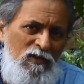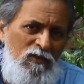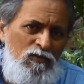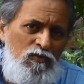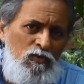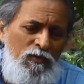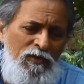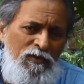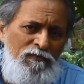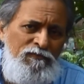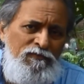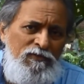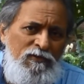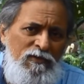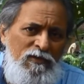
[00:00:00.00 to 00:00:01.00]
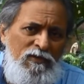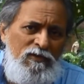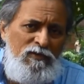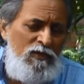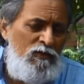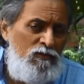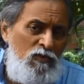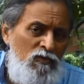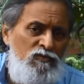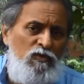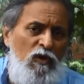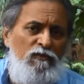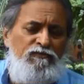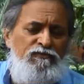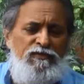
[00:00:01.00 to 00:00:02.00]
So if there is no
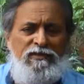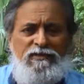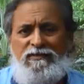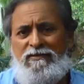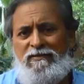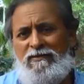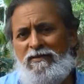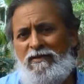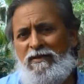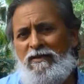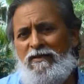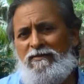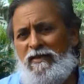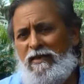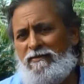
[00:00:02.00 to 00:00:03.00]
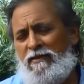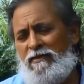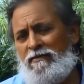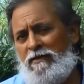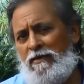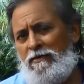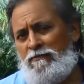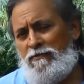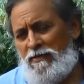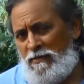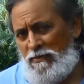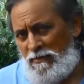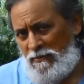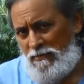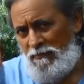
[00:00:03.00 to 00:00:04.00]
software that can
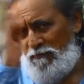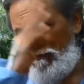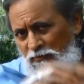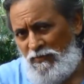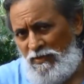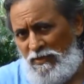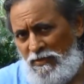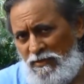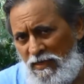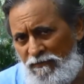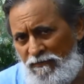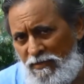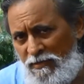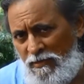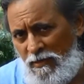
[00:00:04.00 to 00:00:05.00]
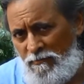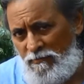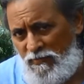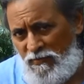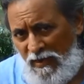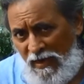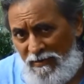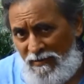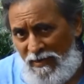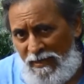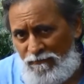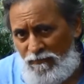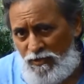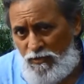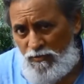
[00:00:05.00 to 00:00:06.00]
convert the deaf and dumb sign
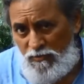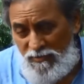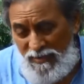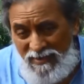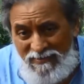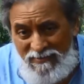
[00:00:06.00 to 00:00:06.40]
language into text,